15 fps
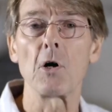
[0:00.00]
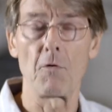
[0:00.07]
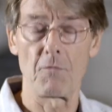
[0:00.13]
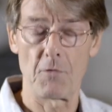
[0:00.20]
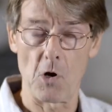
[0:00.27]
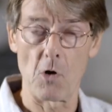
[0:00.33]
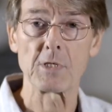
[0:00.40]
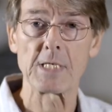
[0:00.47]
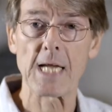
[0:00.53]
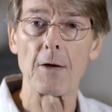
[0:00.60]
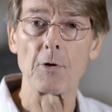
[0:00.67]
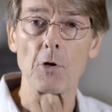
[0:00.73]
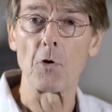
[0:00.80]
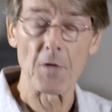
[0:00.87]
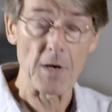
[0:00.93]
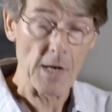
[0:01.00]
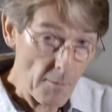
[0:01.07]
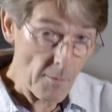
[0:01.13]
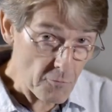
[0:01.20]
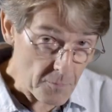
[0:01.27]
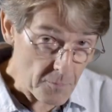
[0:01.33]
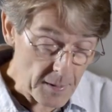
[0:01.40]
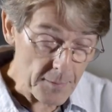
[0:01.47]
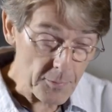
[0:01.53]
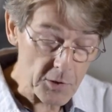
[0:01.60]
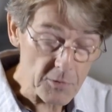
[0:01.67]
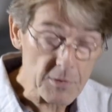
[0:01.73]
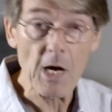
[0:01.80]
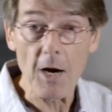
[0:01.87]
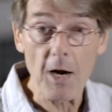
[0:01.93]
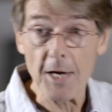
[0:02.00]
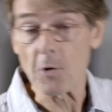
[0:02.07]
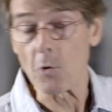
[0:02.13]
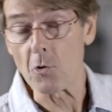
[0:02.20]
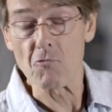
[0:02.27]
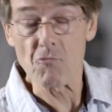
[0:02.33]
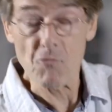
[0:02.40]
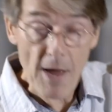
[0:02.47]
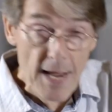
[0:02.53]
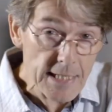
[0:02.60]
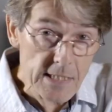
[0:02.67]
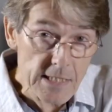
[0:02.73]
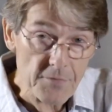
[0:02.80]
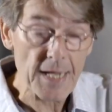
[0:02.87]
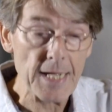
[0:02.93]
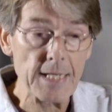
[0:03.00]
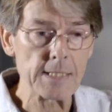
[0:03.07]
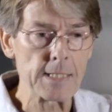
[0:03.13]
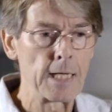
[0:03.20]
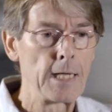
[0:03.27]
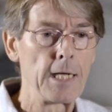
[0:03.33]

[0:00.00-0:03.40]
of lockdown on the number of people who died or the rate of it,